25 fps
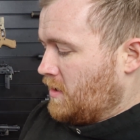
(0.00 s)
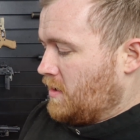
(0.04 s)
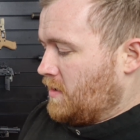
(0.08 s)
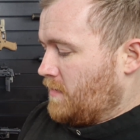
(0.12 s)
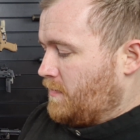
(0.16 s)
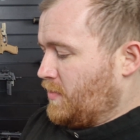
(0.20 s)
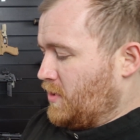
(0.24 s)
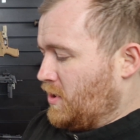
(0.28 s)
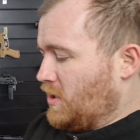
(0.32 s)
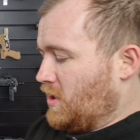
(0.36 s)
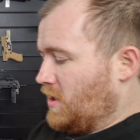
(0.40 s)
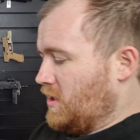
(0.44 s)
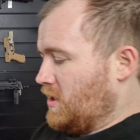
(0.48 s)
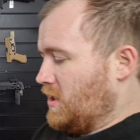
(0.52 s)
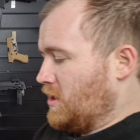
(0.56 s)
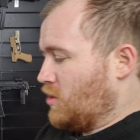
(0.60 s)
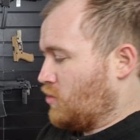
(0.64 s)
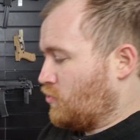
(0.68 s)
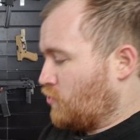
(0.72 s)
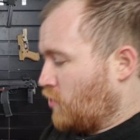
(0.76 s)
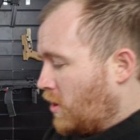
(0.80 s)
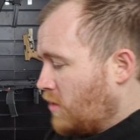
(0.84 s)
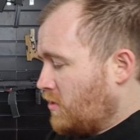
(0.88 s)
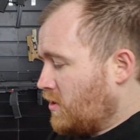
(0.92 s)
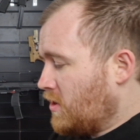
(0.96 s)
But it
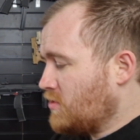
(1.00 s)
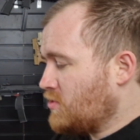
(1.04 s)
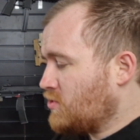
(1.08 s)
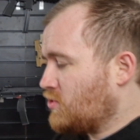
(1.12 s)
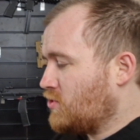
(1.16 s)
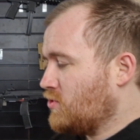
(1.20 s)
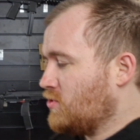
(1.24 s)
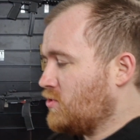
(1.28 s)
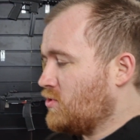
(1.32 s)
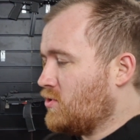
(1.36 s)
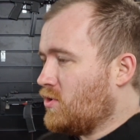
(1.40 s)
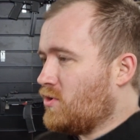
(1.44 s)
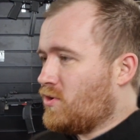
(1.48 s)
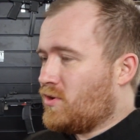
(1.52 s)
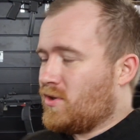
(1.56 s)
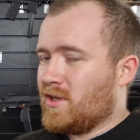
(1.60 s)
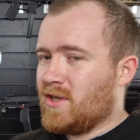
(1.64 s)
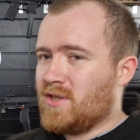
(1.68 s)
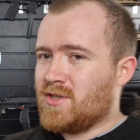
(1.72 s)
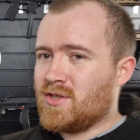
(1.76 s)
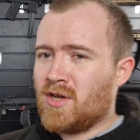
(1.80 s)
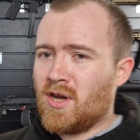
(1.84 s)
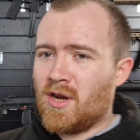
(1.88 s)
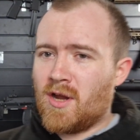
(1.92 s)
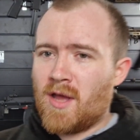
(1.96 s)
chrono's good,
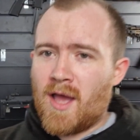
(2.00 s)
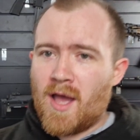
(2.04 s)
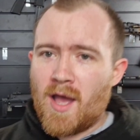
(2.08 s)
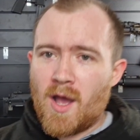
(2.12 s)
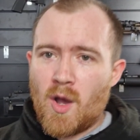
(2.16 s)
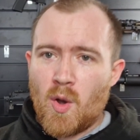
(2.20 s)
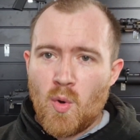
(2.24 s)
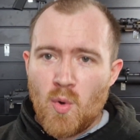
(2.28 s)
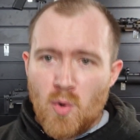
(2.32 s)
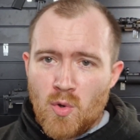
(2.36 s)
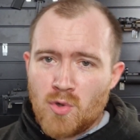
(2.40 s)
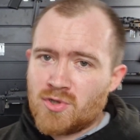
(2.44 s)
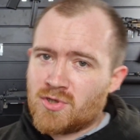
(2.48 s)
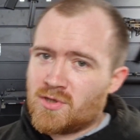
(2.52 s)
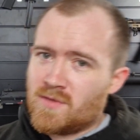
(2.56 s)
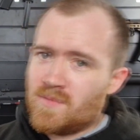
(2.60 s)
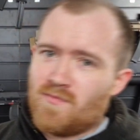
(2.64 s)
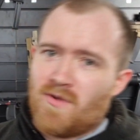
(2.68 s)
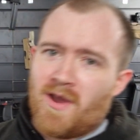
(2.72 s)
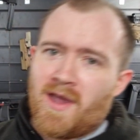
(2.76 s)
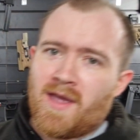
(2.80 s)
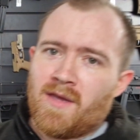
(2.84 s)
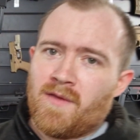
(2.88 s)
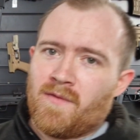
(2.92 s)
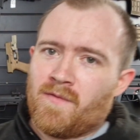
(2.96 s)
it's got an awesome
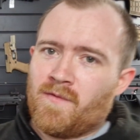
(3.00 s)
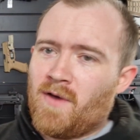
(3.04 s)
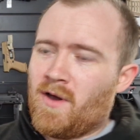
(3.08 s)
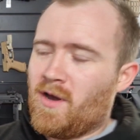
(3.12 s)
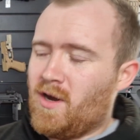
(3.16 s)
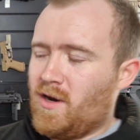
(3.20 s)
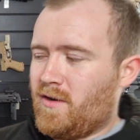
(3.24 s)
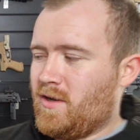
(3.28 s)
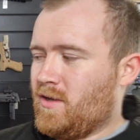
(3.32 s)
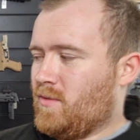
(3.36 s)
rate of fire,